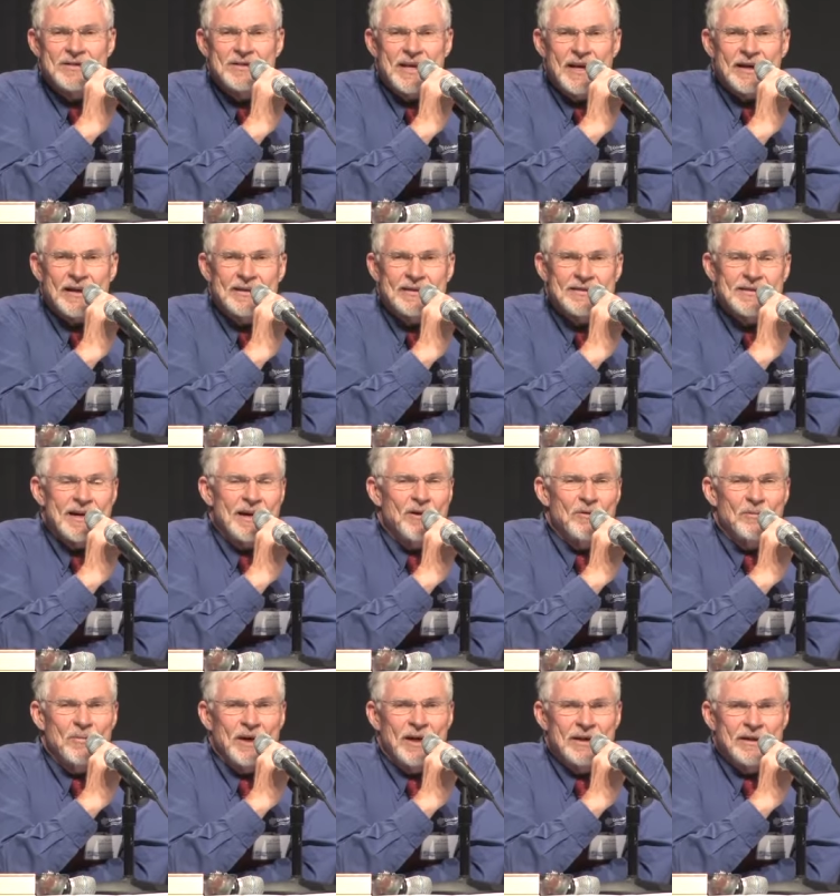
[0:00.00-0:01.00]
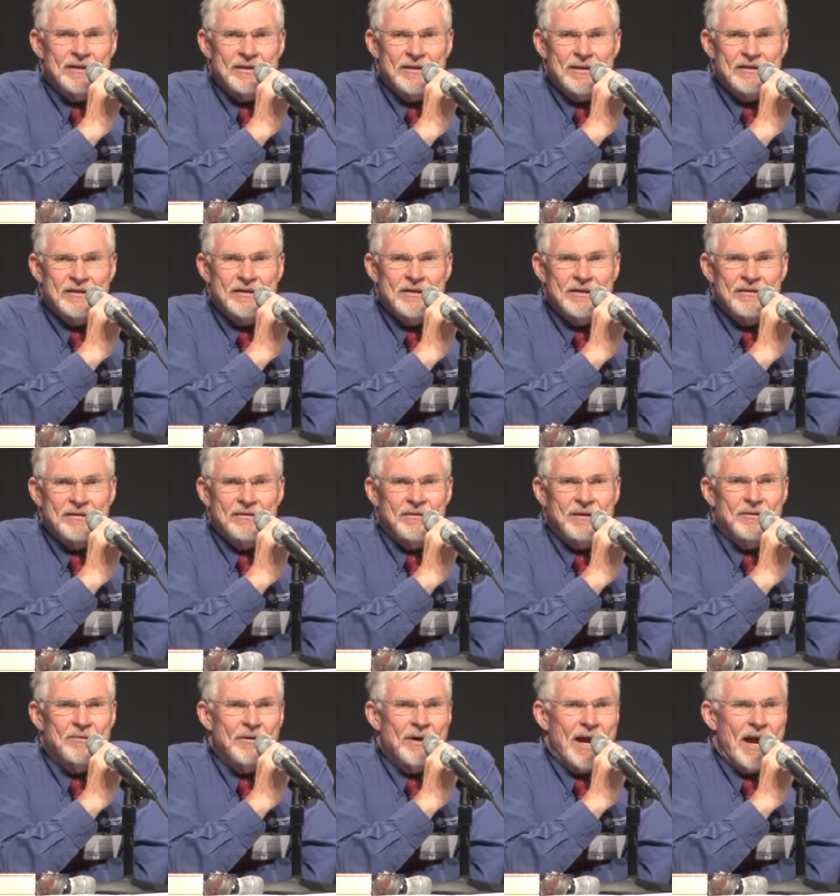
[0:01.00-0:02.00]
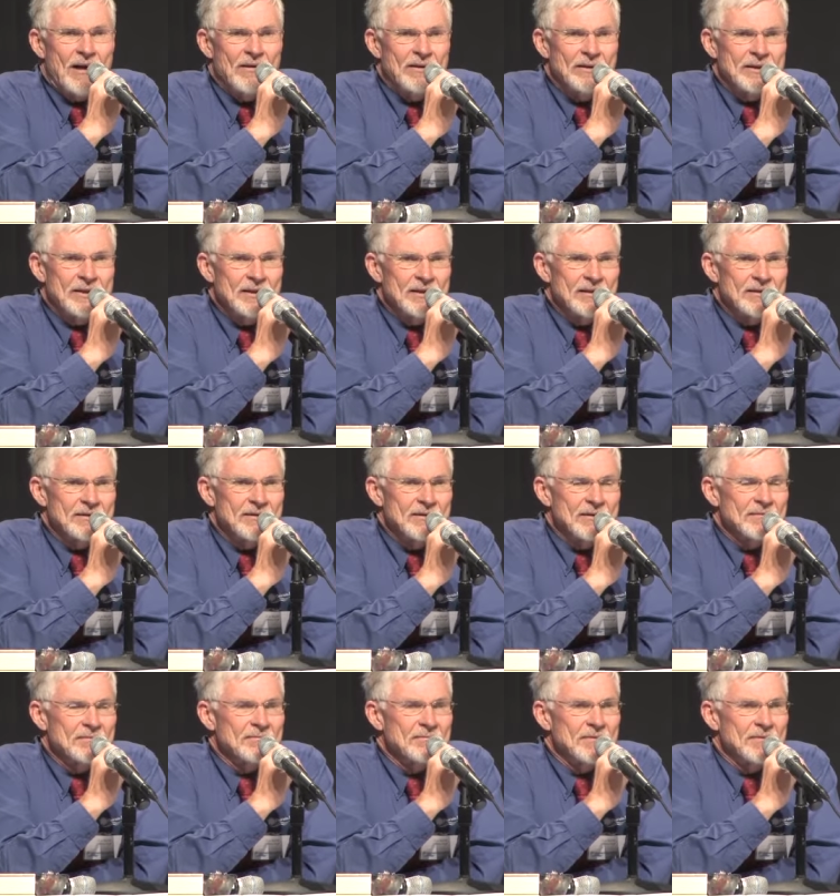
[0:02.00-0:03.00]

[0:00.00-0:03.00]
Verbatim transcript: second soundbite. in reality, it, it